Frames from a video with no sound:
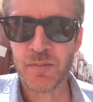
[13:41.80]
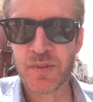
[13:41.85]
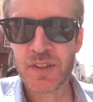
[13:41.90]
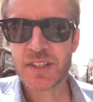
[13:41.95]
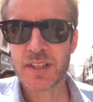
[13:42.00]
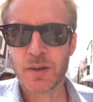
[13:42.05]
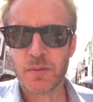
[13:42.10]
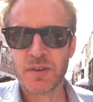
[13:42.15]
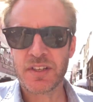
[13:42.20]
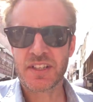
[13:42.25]

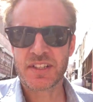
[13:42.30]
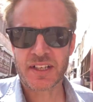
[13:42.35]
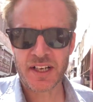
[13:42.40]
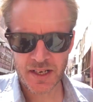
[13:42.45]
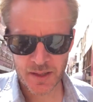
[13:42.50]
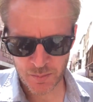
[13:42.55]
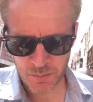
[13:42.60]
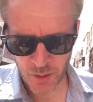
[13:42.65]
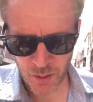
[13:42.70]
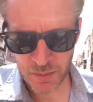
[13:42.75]
So we're just going
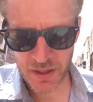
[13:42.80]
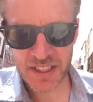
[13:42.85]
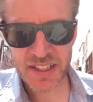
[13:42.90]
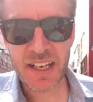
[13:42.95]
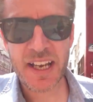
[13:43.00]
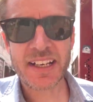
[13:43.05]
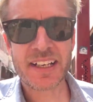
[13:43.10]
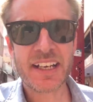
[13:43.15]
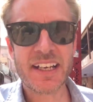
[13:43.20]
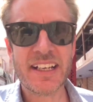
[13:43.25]
to probably
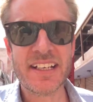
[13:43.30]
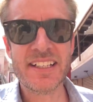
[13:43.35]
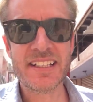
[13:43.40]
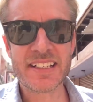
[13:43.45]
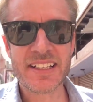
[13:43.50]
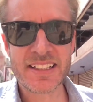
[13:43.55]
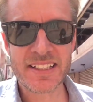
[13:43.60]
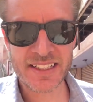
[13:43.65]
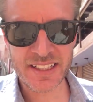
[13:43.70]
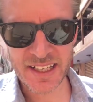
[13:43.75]
take it
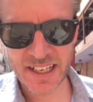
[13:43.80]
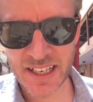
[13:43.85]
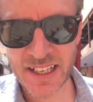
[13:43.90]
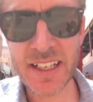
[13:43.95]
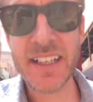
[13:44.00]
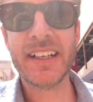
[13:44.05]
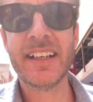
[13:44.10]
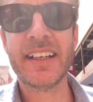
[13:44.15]
easy today.